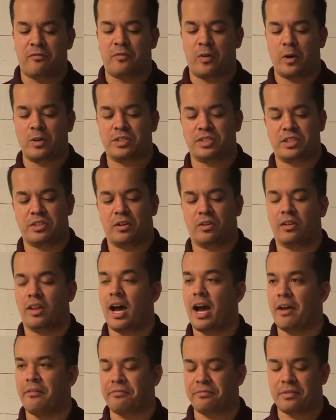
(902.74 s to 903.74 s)
first in your
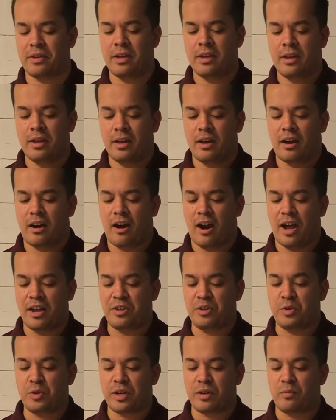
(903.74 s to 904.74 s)
life, all right,
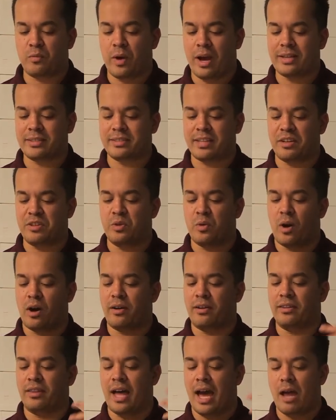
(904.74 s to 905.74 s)
you can rest that you are
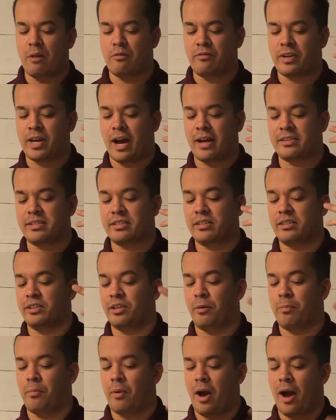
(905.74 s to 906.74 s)
in line with God's clear
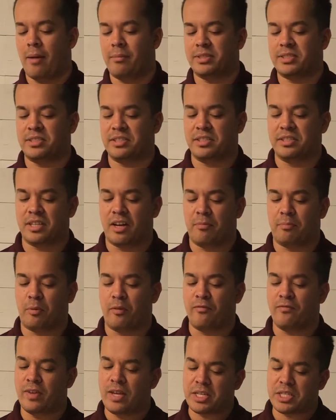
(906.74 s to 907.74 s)
promises of
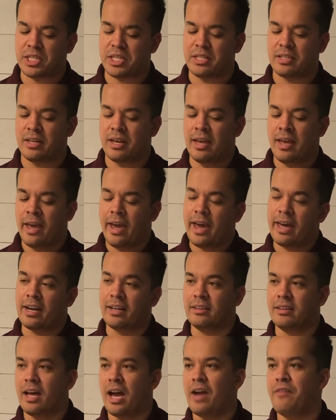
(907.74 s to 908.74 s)
provision and a
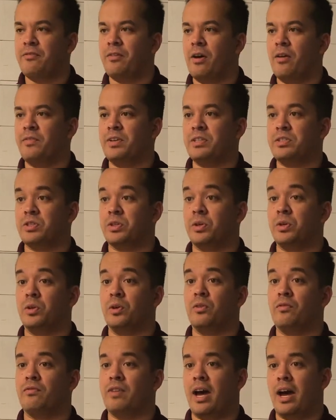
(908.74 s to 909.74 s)
life of
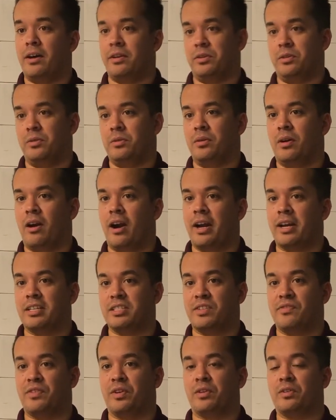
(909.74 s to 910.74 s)
eternal value. All right, because
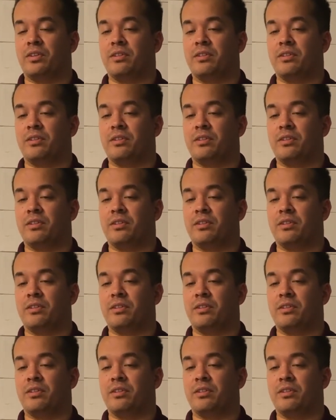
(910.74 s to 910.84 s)
if you're